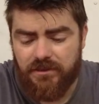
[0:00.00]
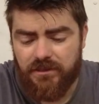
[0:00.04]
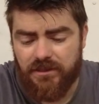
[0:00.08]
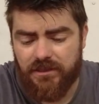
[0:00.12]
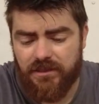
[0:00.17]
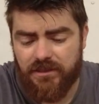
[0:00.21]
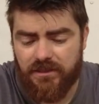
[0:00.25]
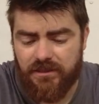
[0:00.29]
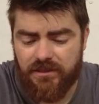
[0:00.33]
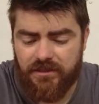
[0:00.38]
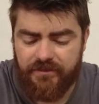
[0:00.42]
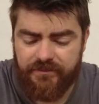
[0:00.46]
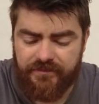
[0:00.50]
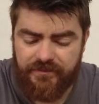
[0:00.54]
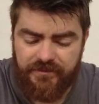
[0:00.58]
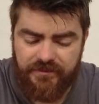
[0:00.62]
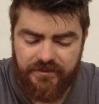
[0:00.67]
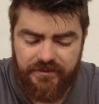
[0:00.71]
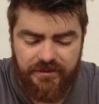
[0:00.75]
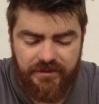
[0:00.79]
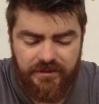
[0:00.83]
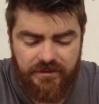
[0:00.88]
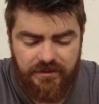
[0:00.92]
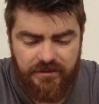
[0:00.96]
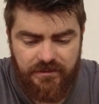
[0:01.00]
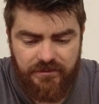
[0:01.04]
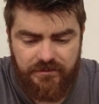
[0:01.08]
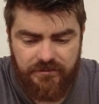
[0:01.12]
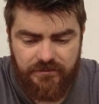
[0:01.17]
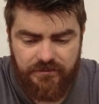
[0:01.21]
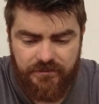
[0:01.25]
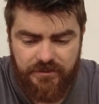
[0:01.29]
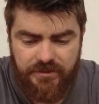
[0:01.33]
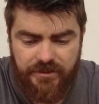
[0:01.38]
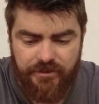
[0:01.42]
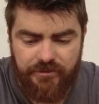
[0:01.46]
that the
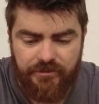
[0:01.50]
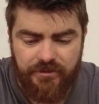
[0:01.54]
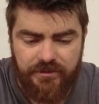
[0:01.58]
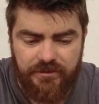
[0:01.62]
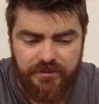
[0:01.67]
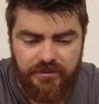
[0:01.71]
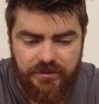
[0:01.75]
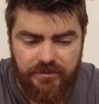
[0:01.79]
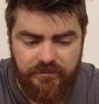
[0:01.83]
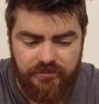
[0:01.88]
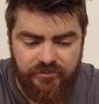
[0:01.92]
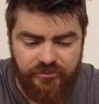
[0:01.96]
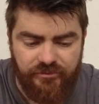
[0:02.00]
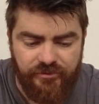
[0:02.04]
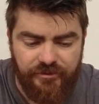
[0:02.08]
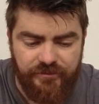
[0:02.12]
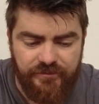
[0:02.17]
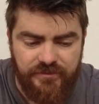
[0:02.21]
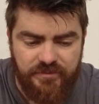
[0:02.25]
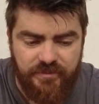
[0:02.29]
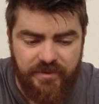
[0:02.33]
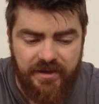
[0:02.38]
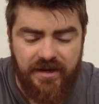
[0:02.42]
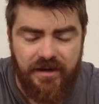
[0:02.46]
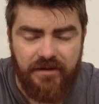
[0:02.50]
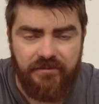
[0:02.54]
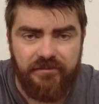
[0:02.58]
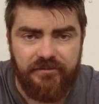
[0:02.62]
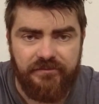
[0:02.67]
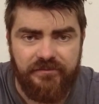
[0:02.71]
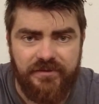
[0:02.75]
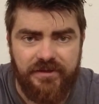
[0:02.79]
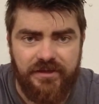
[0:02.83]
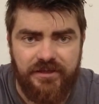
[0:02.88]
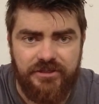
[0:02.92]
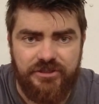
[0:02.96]
coolant improves power
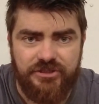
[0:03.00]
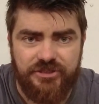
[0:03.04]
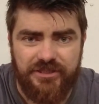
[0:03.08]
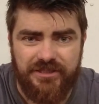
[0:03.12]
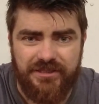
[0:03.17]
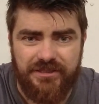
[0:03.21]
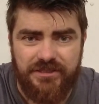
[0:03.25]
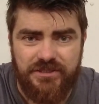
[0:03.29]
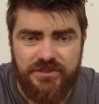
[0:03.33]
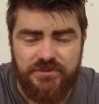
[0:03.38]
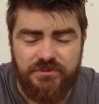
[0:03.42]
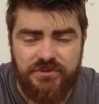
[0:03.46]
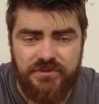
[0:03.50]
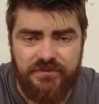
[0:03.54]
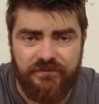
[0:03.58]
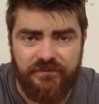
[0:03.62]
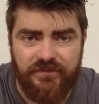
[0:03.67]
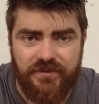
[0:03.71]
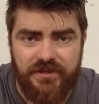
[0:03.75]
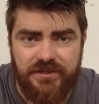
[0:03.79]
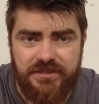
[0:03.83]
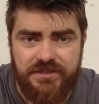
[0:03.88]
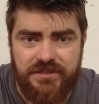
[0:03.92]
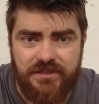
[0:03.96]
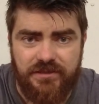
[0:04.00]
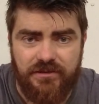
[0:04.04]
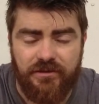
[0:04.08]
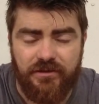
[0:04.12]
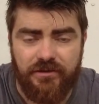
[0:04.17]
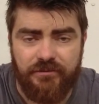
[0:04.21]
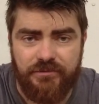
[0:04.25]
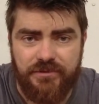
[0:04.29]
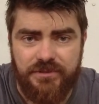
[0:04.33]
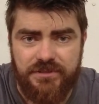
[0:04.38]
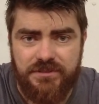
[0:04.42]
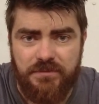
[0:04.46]
of the engine, and this was the first thing
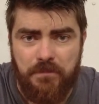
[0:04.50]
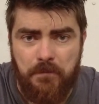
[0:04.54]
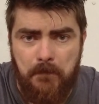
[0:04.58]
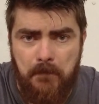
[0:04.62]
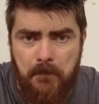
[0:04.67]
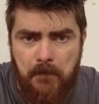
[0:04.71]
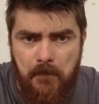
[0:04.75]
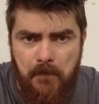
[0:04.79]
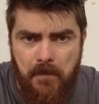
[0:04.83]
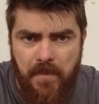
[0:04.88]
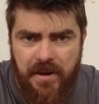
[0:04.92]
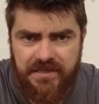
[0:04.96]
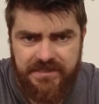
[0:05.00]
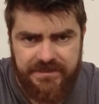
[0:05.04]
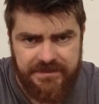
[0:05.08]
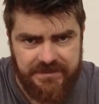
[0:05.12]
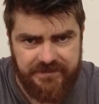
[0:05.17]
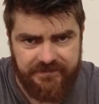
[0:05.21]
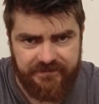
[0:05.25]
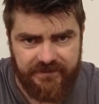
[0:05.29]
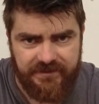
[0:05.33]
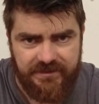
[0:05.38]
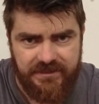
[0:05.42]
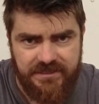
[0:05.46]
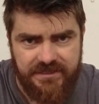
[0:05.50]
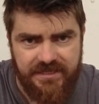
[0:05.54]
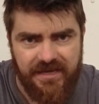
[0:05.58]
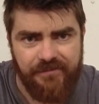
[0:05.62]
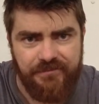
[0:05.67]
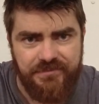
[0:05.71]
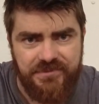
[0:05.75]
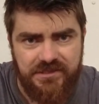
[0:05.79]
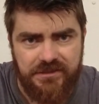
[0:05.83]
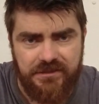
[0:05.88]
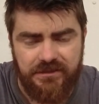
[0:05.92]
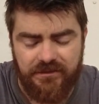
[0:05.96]
I was massively
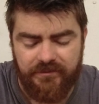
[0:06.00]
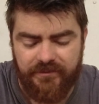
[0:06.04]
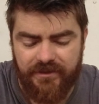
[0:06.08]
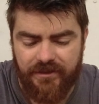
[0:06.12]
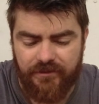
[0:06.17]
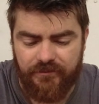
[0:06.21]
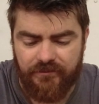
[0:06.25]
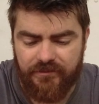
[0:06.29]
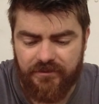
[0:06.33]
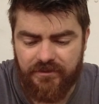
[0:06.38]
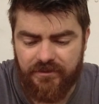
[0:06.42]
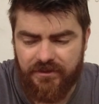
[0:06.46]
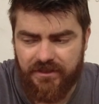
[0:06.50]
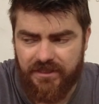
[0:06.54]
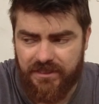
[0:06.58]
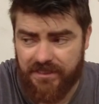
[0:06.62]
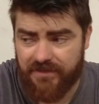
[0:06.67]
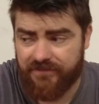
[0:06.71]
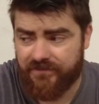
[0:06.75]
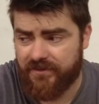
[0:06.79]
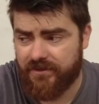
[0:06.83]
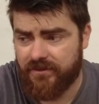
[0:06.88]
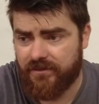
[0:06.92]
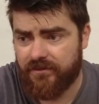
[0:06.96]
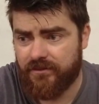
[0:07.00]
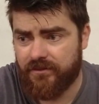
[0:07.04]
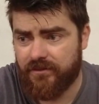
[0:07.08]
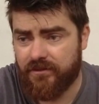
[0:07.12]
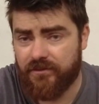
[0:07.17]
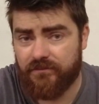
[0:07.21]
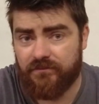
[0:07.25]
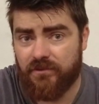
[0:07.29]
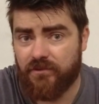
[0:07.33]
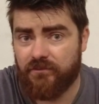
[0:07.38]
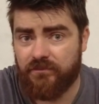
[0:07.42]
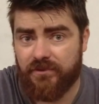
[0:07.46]
sceptical about, having
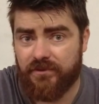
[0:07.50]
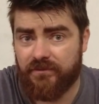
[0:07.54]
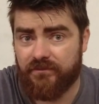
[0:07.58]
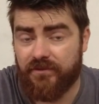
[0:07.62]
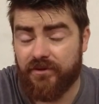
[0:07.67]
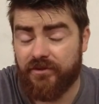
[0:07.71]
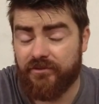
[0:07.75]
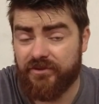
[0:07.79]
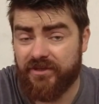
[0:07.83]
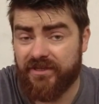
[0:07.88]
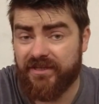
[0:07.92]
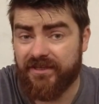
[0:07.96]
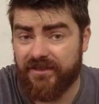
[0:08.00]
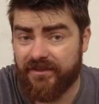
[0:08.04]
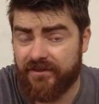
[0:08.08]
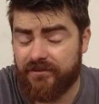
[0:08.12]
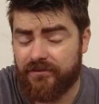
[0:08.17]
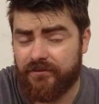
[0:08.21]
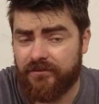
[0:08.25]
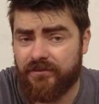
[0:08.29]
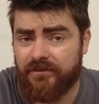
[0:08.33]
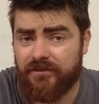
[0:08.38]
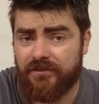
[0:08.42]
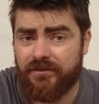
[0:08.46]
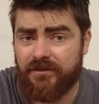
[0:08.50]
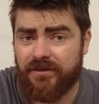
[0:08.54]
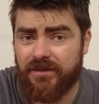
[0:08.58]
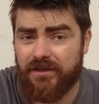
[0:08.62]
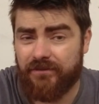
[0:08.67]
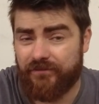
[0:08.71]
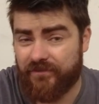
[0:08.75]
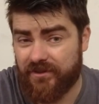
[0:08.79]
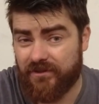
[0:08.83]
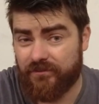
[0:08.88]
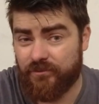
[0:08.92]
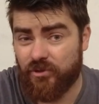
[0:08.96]
a rolling road here,
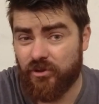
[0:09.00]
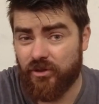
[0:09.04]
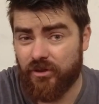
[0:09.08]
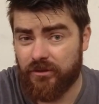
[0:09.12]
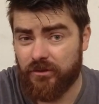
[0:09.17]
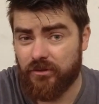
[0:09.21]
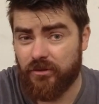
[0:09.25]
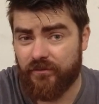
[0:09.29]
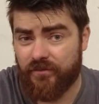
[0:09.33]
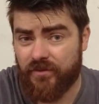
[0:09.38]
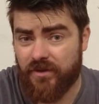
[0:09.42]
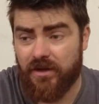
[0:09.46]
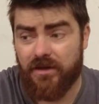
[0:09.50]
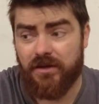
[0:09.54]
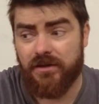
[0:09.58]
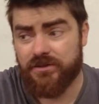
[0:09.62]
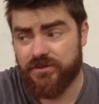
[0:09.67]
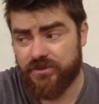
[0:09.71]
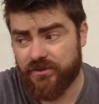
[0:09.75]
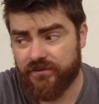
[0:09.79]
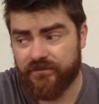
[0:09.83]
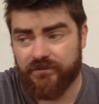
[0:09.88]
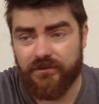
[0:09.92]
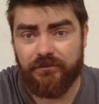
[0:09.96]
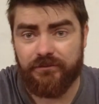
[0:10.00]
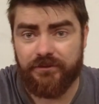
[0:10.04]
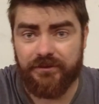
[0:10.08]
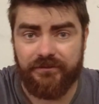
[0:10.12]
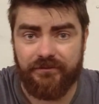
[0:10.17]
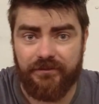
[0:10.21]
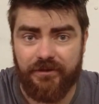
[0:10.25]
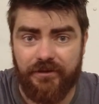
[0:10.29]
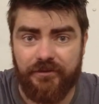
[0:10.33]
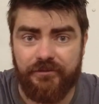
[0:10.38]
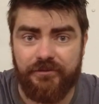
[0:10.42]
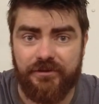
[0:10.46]
having put a lot of cars on a rolling
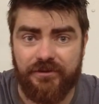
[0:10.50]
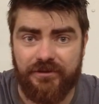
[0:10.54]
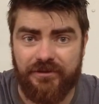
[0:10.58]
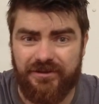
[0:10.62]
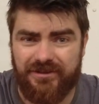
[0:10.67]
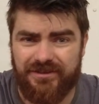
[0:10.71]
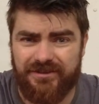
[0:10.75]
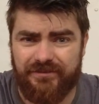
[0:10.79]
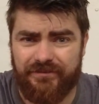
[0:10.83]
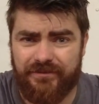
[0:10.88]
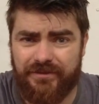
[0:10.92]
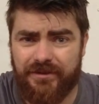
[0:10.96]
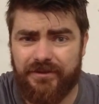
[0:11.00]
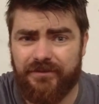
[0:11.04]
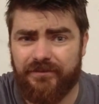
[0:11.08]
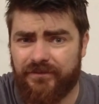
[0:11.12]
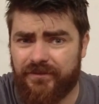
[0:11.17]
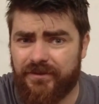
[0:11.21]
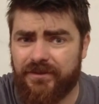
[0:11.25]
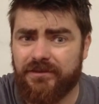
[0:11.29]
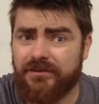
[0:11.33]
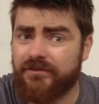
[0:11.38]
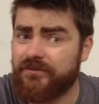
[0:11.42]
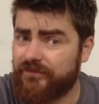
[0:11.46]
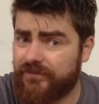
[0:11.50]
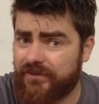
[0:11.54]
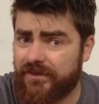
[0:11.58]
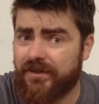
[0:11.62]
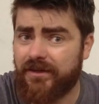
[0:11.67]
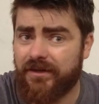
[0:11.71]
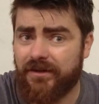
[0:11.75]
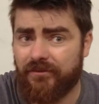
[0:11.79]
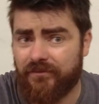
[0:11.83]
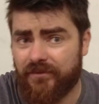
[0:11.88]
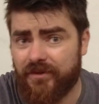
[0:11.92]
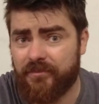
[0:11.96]
road and kind of get the feeling for
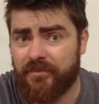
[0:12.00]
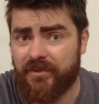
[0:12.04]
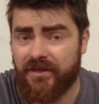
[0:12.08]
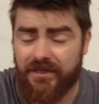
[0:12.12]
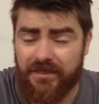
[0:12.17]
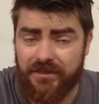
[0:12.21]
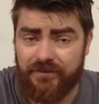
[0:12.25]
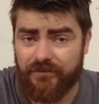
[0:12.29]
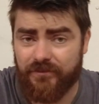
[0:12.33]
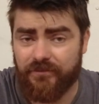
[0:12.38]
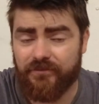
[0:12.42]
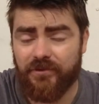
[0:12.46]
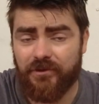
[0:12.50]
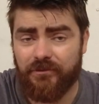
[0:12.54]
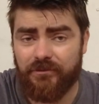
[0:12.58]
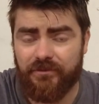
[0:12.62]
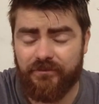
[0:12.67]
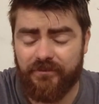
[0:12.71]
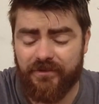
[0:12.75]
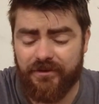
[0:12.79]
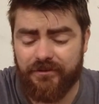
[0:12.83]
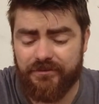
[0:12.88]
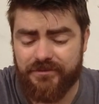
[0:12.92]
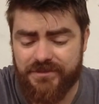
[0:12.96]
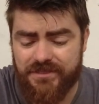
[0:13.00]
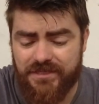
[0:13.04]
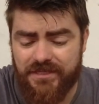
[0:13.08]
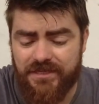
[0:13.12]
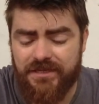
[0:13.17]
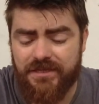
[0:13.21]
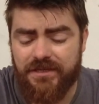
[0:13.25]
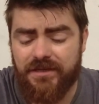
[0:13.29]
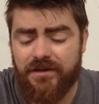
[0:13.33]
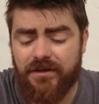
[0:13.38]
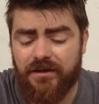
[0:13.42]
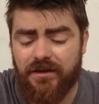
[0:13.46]
how they behave on rolling roads.
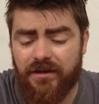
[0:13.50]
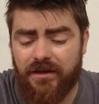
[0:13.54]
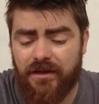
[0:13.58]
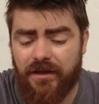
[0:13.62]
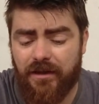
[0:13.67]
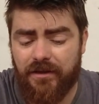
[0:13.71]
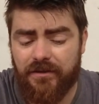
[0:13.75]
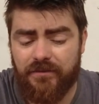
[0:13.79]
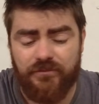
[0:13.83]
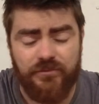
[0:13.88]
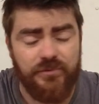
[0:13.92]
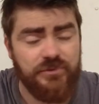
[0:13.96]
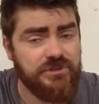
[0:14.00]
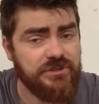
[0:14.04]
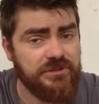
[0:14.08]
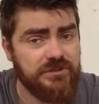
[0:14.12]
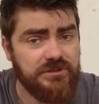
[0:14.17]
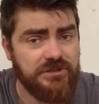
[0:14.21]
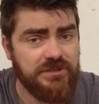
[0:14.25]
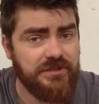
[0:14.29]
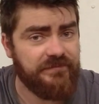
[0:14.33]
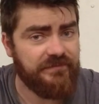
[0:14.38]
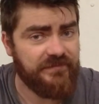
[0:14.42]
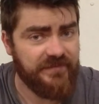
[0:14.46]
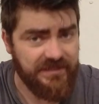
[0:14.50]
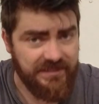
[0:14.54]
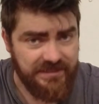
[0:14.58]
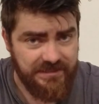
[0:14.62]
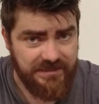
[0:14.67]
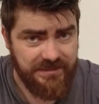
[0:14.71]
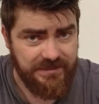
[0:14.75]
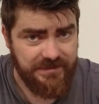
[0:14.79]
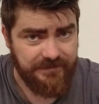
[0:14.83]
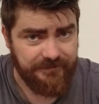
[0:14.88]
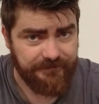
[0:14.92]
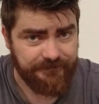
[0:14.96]
I wasn't
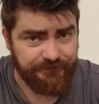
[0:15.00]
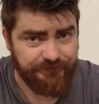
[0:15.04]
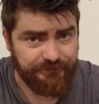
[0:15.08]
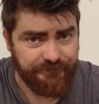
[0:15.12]
convinced.